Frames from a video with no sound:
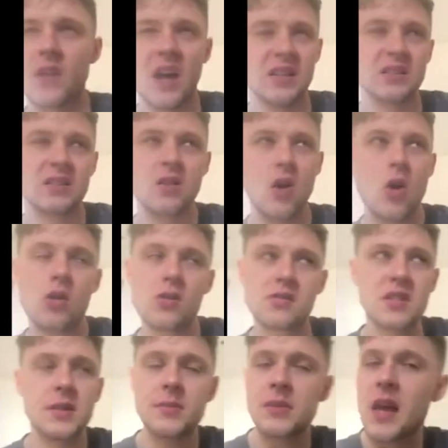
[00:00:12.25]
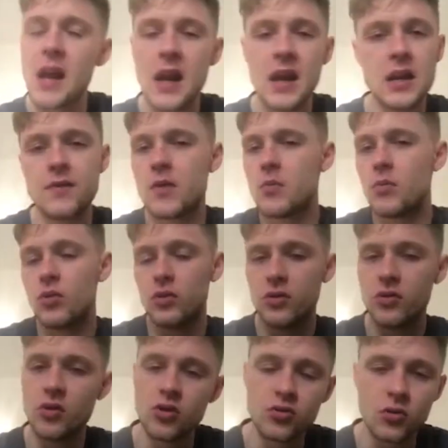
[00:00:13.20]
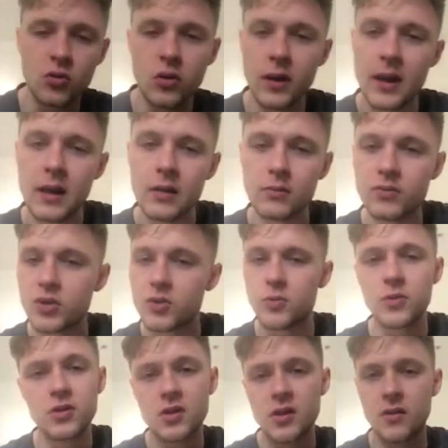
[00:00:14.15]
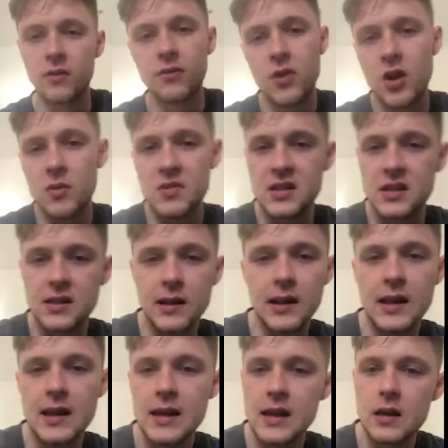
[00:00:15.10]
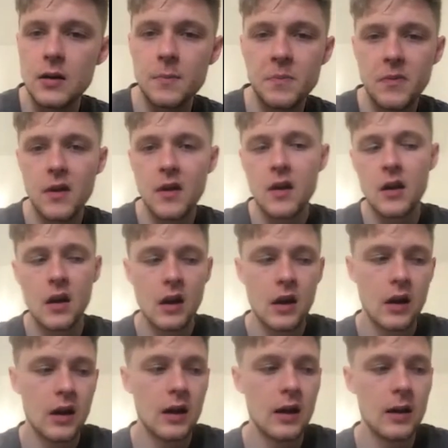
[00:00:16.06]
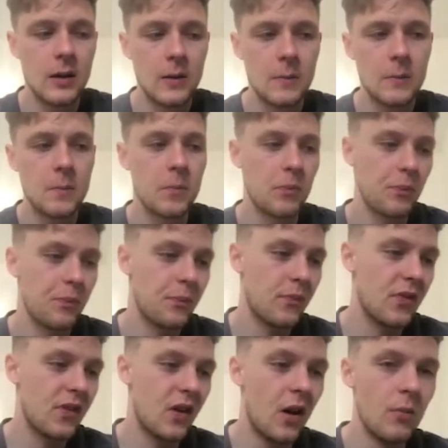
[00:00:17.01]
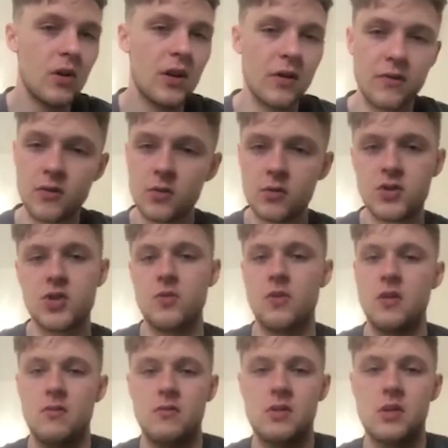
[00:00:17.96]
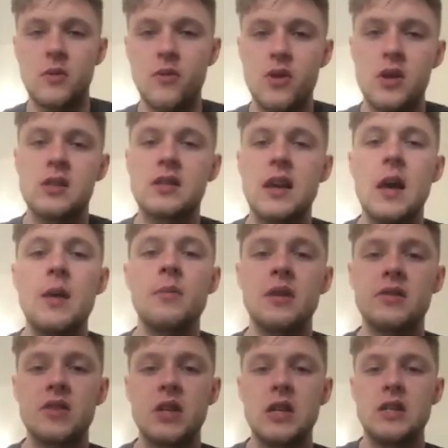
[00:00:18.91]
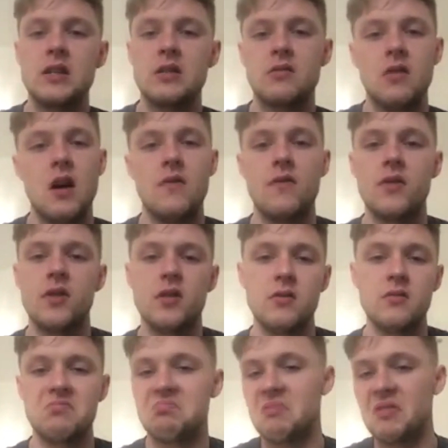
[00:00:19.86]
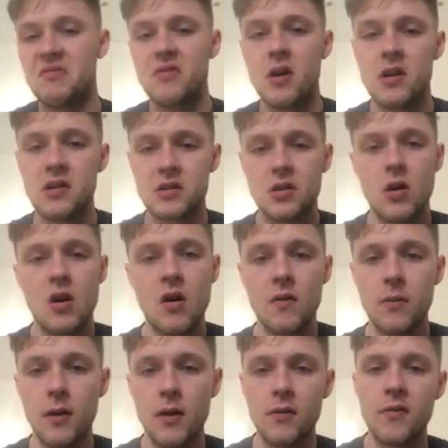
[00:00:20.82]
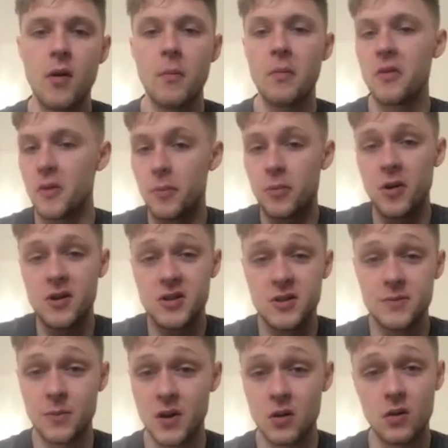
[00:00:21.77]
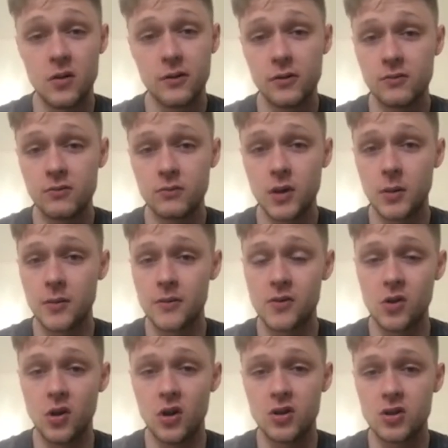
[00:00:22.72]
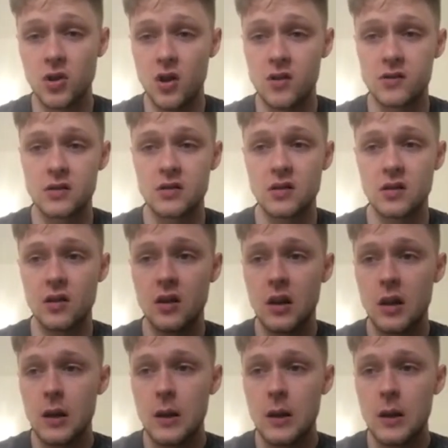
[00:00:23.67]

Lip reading: I can't see them getting anything more than a draw there, which would confirm us in the league. I'm looking forward to it. It's the first game this season, other than the first half, where I felt that the pressure's been off, where we've got a chance to